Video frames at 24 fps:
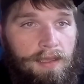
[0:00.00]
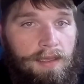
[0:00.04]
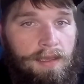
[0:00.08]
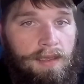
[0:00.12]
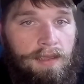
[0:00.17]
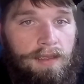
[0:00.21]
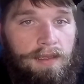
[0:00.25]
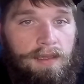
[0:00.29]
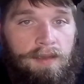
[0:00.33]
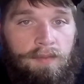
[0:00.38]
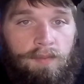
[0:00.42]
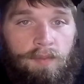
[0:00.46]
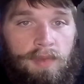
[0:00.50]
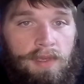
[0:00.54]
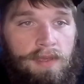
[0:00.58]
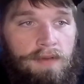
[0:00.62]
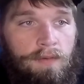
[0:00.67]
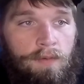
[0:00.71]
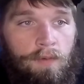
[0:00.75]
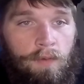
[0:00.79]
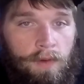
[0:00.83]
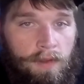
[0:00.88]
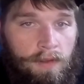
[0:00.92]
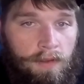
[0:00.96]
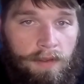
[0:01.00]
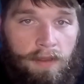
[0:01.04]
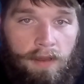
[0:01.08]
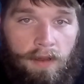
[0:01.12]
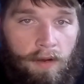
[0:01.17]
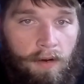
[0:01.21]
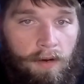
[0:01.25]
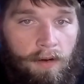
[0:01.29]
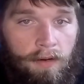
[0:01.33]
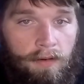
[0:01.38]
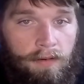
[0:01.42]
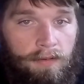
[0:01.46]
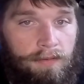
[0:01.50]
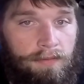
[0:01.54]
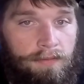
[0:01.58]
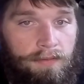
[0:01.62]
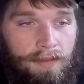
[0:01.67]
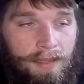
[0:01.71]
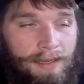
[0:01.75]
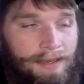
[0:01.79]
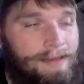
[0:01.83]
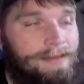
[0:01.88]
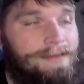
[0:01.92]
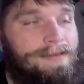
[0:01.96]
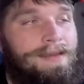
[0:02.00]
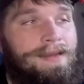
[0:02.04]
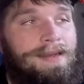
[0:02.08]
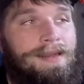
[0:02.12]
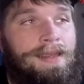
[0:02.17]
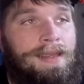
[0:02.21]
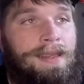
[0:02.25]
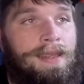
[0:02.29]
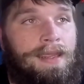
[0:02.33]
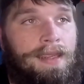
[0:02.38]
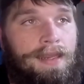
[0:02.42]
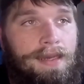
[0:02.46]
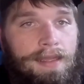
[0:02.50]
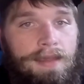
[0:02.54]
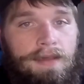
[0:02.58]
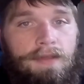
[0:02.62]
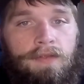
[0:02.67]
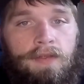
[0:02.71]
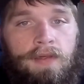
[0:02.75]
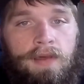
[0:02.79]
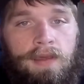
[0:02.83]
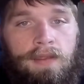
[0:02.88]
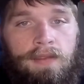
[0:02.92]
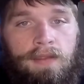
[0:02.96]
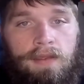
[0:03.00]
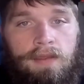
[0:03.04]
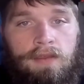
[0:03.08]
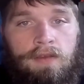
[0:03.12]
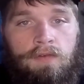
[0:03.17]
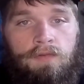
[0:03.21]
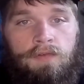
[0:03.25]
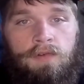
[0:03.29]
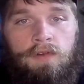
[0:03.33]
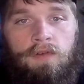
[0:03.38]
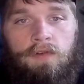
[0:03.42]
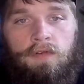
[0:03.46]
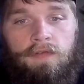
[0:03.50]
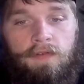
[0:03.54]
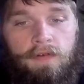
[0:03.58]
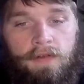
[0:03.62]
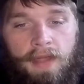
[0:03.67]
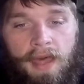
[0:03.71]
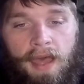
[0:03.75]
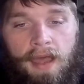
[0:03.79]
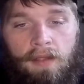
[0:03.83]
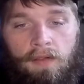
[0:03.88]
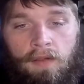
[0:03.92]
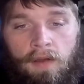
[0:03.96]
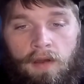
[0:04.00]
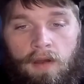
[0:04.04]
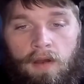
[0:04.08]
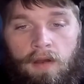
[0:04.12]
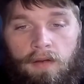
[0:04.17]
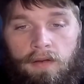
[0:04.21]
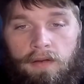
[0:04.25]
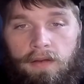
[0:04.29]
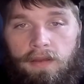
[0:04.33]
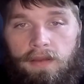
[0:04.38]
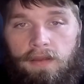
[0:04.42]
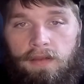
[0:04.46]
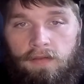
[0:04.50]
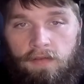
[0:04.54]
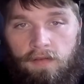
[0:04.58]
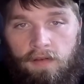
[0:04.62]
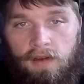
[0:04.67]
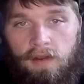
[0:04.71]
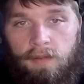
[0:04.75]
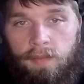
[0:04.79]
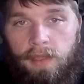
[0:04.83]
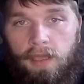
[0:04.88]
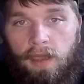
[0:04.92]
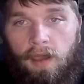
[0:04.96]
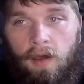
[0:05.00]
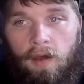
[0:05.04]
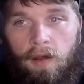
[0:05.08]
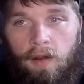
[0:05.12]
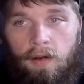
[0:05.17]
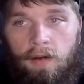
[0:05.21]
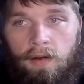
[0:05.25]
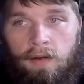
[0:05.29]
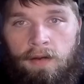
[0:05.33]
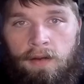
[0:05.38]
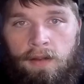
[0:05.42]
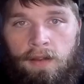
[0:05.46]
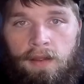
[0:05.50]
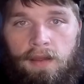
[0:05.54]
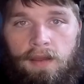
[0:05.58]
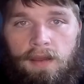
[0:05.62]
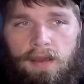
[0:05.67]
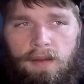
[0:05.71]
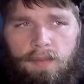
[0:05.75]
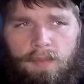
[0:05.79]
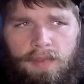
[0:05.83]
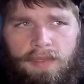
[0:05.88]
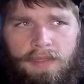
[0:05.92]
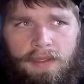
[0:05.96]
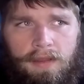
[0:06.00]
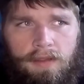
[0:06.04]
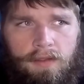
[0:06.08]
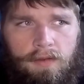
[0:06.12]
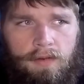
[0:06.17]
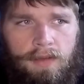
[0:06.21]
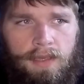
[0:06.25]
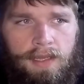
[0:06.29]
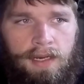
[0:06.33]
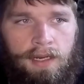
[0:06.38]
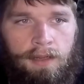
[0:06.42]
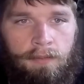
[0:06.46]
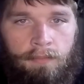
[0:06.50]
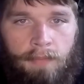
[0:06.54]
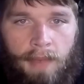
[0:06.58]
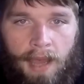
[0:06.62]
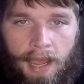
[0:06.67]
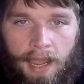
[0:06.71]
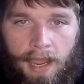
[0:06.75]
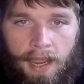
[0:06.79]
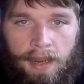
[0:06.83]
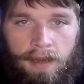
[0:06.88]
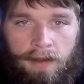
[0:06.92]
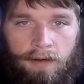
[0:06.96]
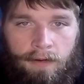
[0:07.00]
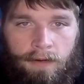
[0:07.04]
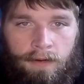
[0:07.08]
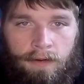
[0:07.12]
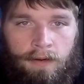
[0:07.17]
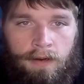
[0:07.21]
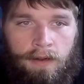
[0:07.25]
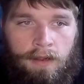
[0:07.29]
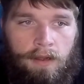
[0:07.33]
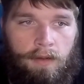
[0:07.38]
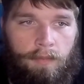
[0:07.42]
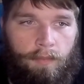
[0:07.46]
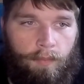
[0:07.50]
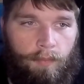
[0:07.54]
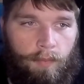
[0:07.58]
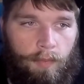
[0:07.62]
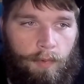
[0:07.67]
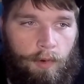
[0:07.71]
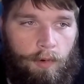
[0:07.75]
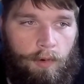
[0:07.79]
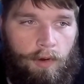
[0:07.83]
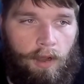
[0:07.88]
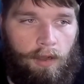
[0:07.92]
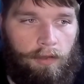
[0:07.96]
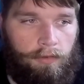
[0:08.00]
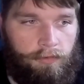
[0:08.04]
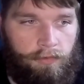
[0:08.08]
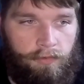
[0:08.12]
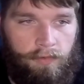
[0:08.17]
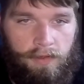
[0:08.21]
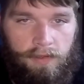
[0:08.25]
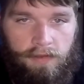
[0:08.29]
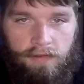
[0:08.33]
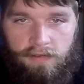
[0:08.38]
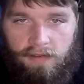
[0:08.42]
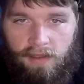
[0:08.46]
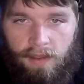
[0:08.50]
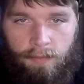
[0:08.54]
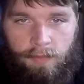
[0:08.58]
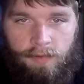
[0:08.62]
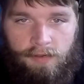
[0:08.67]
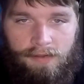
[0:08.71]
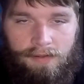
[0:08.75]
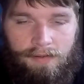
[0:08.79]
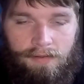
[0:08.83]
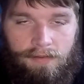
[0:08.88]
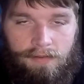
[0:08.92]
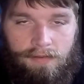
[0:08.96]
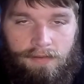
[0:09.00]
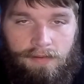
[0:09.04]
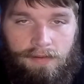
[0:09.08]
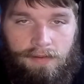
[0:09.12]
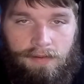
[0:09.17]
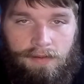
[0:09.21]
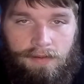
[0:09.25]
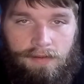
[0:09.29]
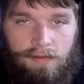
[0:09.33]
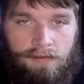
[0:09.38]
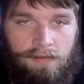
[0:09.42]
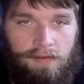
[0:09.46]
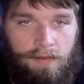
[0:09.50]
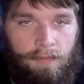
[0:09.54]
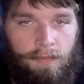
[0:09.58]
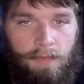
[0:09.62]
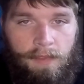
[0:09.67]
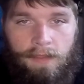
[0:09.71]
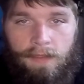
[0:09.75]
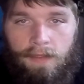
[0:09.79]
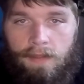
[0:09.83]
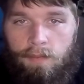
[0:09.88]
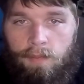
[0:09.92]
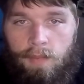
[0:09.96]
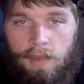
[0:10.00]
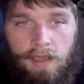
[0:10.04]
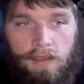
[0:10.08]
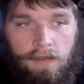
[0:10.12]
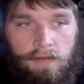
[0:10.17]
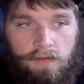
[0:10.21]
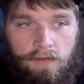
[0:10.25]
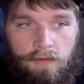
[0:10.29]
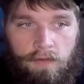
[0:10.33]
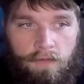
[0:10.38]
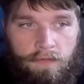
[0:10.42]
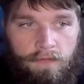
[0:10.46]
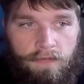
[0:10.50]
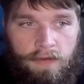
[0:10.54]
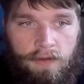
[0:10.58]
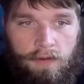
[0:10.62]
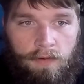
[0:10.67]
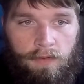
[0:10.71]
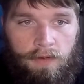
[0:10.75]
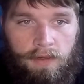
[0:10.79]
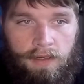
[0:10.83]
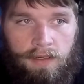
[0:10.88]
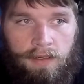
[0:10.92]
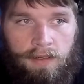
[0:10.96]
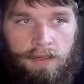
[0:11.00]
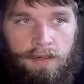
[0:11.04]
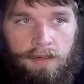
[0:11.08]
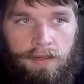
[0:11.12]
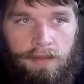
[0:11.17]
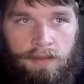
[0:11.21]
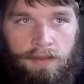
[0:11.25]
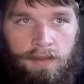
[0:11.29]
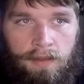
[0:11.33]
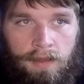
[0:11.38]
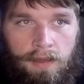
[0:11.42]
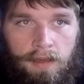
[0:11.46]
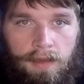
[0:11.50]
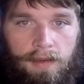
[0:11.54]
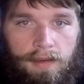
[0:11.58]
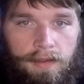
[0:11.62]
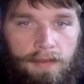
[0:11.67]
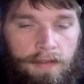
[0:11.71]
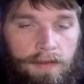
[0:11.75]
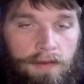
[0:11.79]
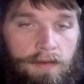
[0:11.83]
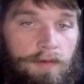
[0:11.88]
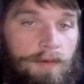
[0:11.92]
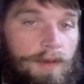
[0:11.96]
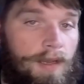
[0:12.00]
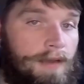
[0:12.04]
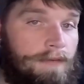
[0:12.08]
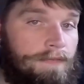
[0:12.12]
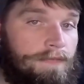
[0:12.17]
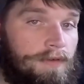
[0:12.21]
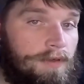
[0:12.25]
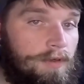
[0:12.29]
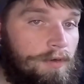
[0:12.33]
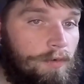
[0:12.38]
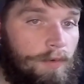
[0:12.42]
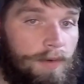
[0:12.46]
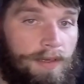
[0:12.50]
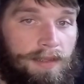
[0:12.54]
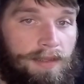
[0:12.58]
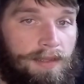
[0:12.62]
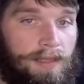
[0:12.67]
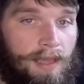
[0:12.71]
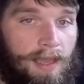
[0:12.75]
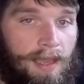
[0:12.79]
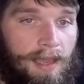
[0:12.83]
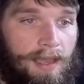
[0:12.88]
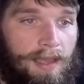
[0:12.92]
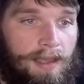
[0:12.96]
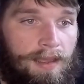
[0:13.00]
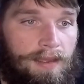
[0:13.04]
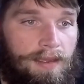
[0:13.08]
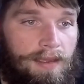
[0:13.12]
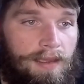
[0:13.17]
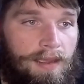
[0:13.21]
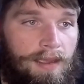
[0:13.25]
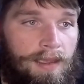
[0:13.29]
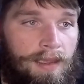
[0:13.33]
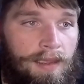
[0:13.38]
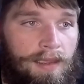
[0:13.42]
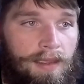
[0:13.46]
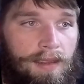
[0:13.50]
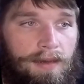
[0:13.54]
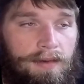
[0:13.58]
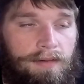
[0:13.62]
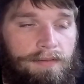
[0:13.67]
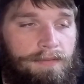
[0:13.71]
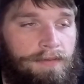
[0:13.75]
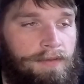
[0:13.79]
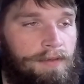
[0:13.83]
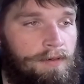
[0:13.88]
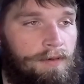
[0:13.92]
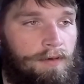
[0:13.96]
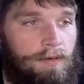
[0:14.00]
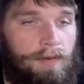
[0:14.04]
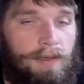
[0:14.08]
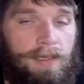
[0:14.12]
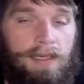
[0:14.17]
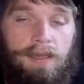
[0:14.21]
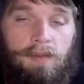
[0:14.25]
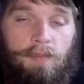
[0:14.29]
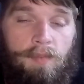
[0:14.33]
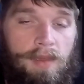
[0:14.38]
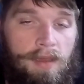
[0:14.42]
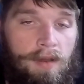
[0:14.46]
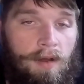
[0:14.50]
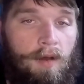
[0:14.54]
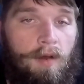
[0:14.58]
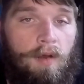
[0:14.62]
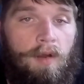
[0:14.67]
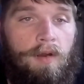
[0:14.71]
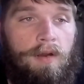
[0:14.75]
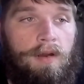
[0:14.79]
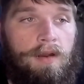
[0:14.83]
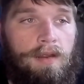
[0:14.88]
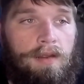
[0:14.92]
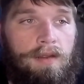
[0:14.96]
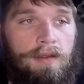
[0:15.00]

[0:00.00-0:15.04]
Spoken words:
it can be really hard. Like I said, anything that you do for that long is going to be hard, but then you get a mind or mood altering substance, something that makes you feel good, and then you have to quit that, and it can be hard.